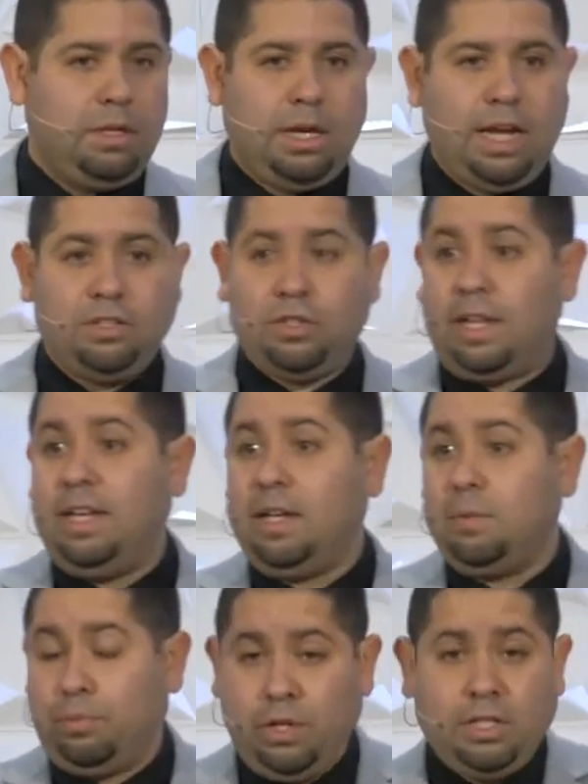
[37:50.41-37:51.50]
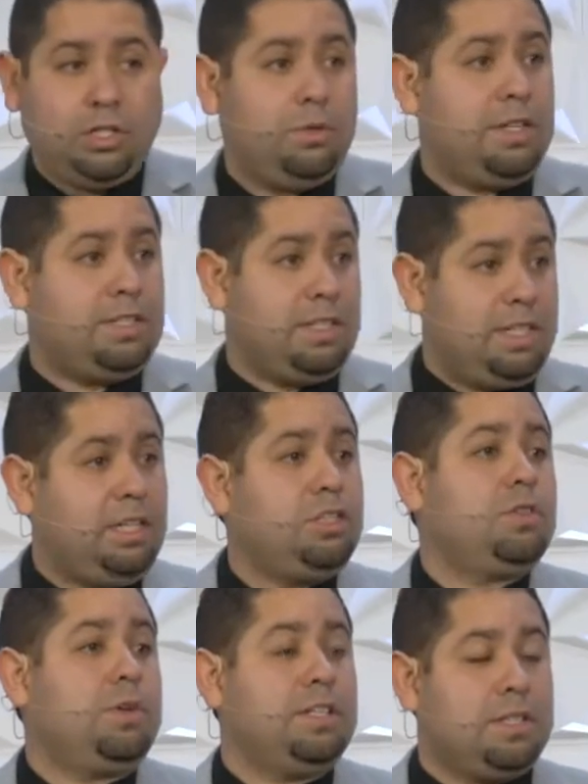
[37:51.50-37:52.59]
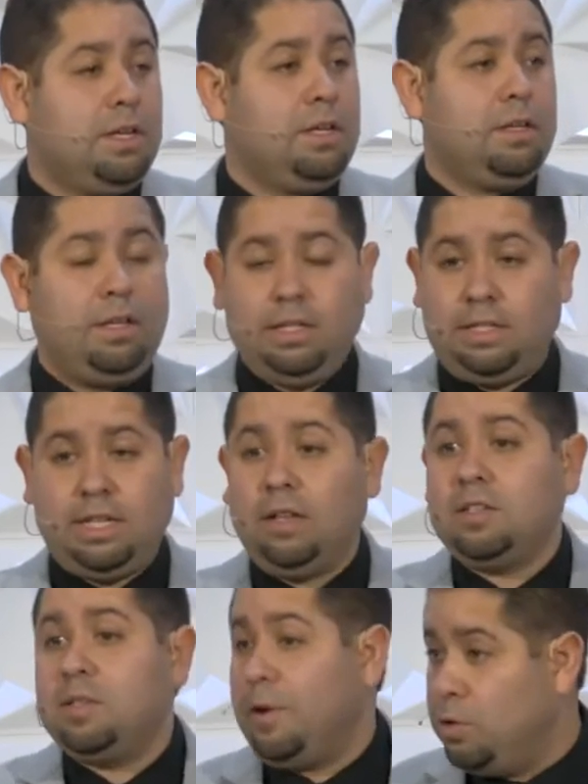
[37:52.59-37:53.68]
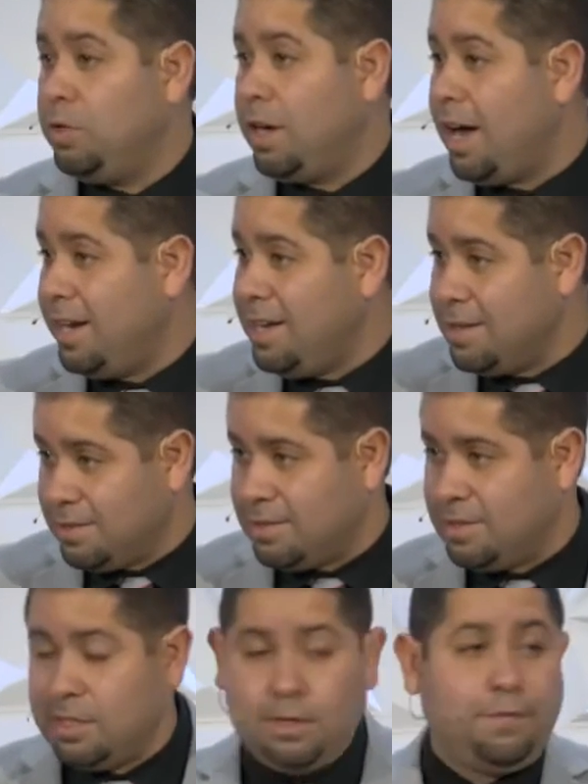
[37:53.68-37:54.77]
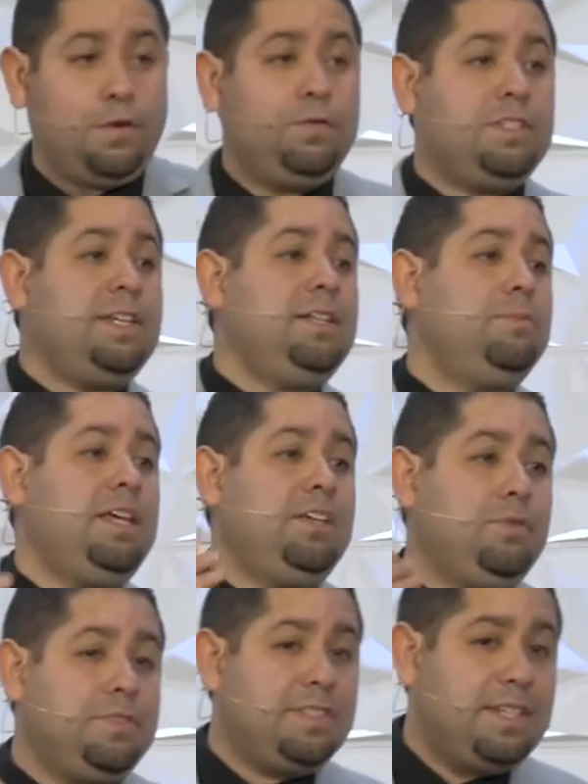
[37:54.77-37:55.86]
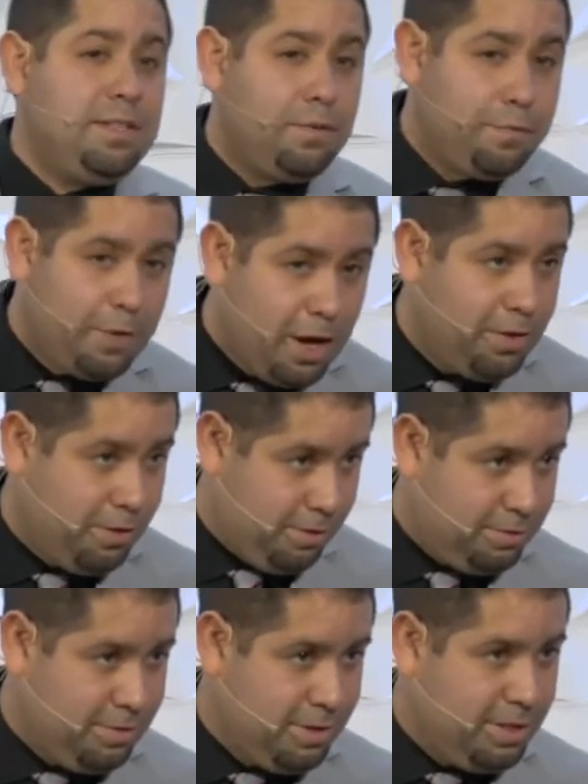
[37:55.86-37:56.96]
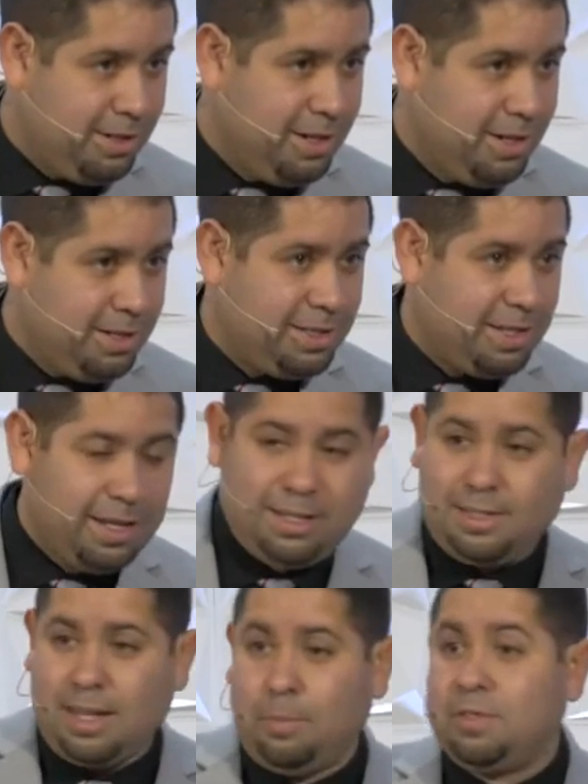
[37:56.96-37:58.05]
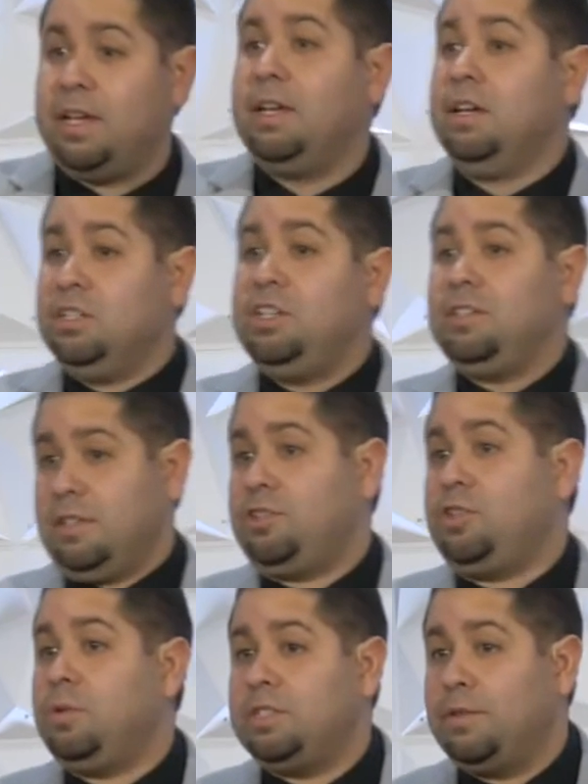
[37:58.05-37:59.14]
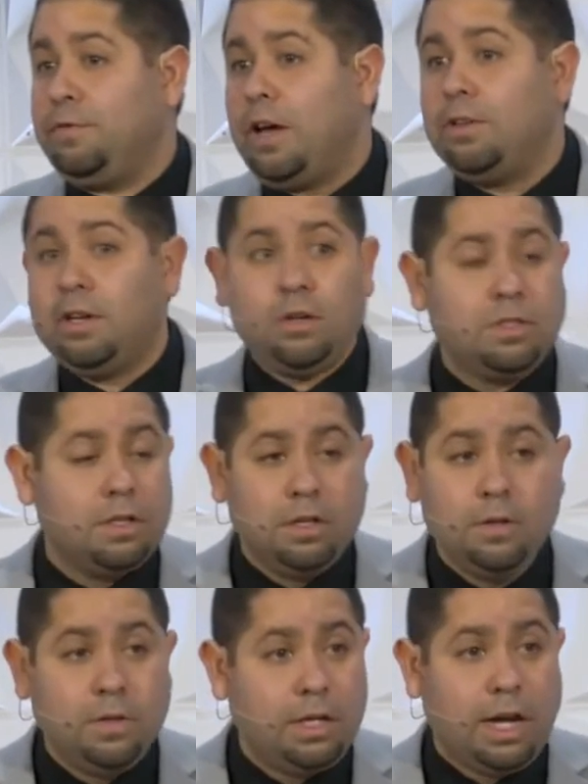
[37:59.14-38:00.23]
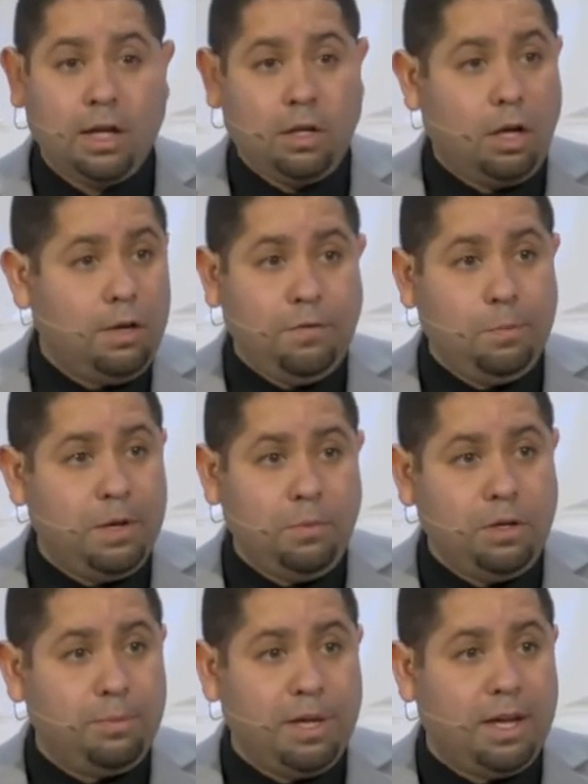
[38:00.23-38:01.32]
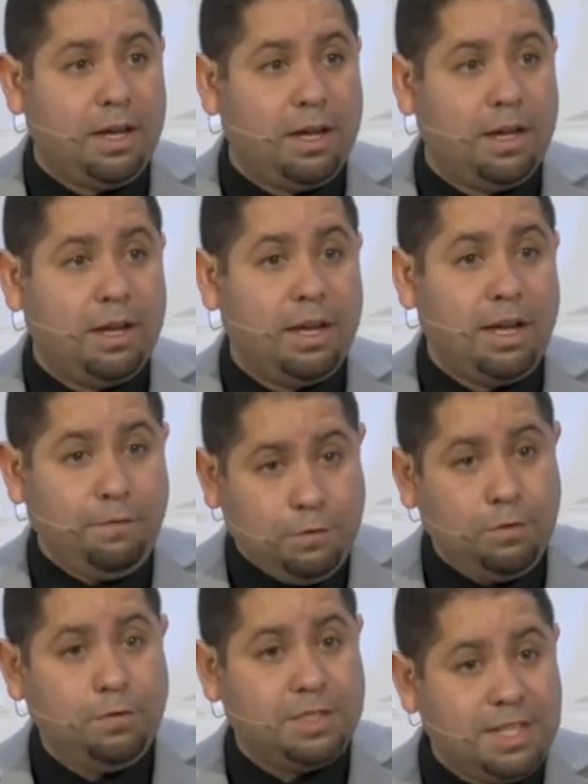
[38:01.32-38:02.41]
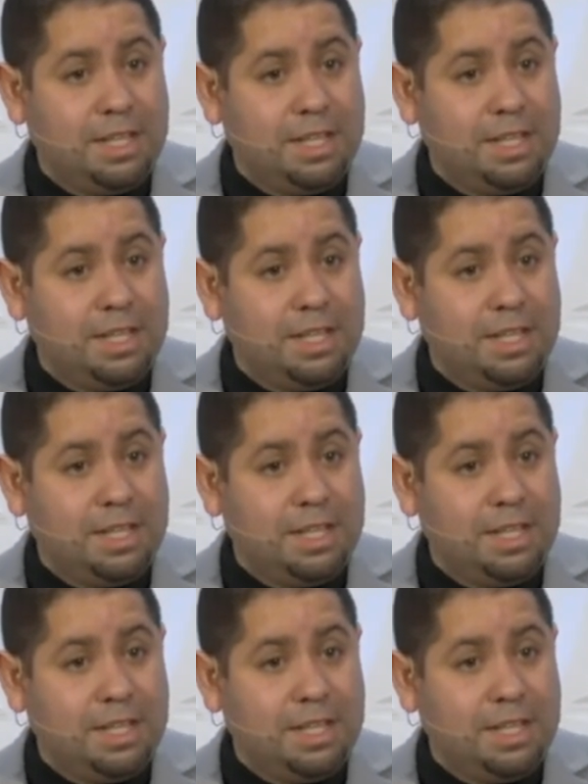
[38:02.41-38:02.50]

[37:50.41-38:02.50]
And so that he could preach to us and teach to us, tell us about who God is. He says, If you've seen me, you've seen the Father. The, the disciples say, Jesus, show us the Father. He goes, how long have you been with me? If you've seen